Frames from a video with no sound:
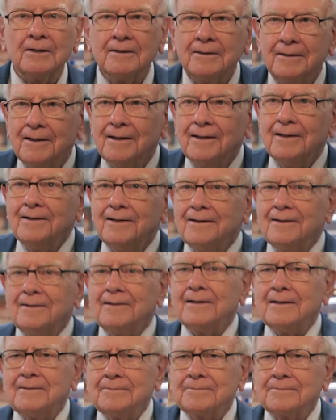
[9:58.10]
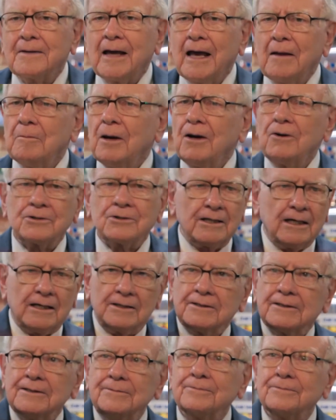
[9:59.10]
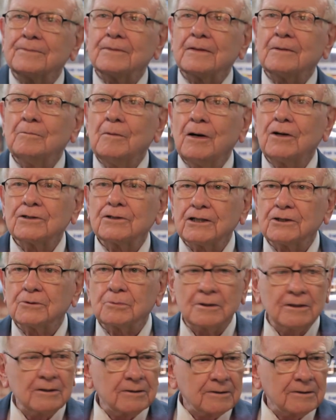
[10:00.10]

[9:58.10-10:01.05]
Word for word: having pledged to give away more than ninety-nine percent of his